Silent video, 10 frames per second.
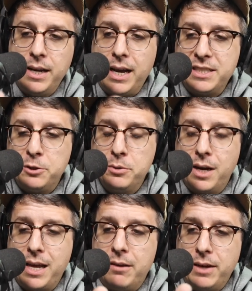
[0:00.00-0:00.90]
I do
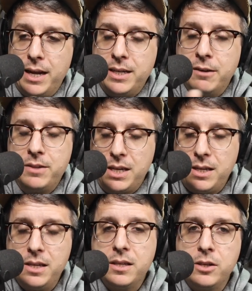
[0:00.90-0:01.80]
not have any of the
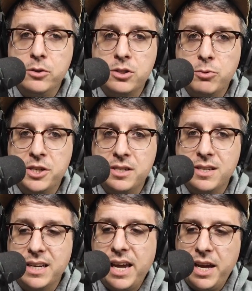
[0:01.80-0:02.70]
EQ switches
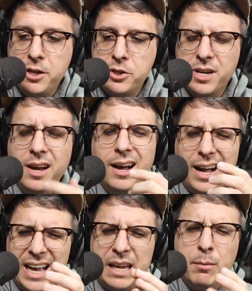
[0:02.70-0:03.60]
engaged.
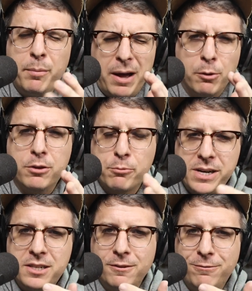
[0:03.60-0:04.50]
I am about
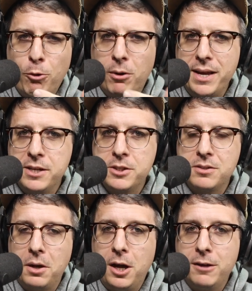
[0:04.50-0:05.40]
3 to 4
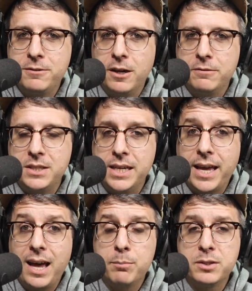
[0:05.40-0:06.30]
inches off of the
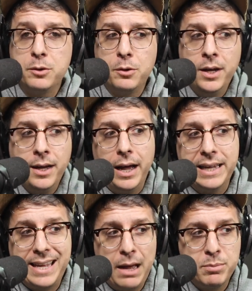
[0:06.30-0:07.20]
capsule. I
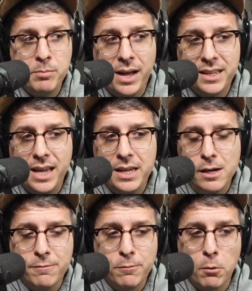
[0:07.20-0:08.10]
kept my gain
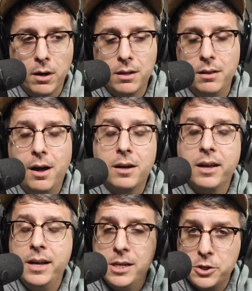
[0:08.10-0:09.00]
at 4 o'clock.
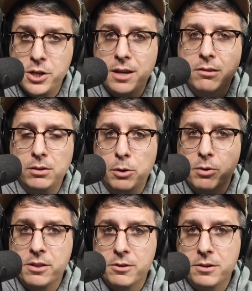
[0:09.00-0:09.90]
Check the
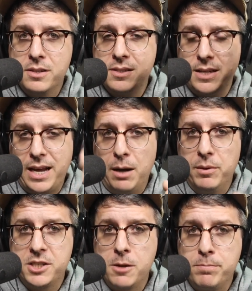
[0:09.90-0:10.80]
lower third to see how
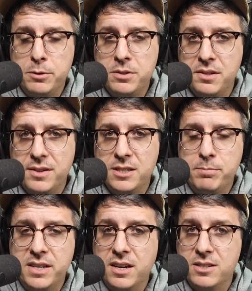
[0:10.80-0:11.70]
much I boosted this
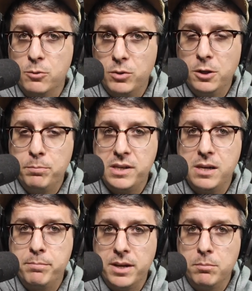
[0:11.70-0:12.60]
because it will be
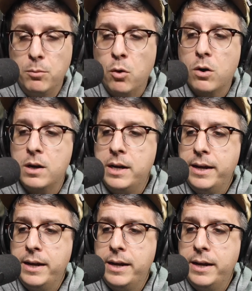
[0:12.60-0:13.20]
a bit more.